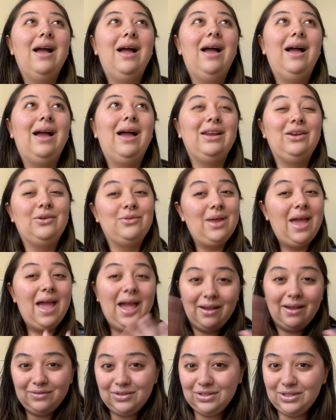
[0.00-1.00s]
I don't
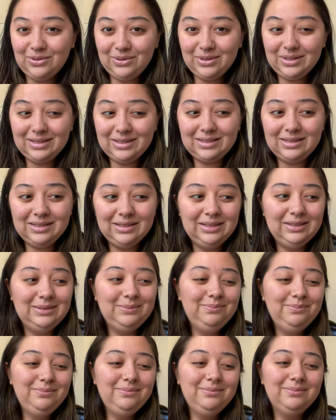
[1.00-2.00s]
have to do this.
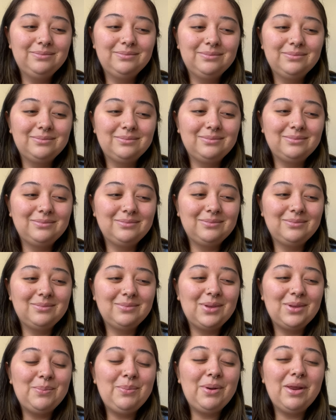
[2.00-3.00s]

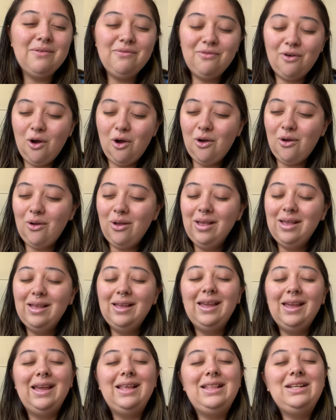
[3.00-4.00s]
But I fall
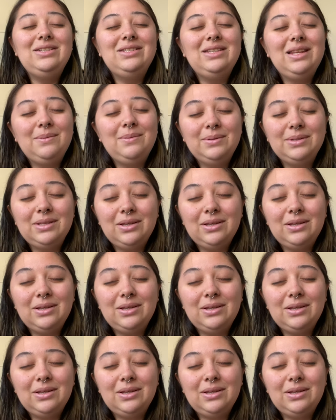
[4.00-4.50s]
and there's neighbors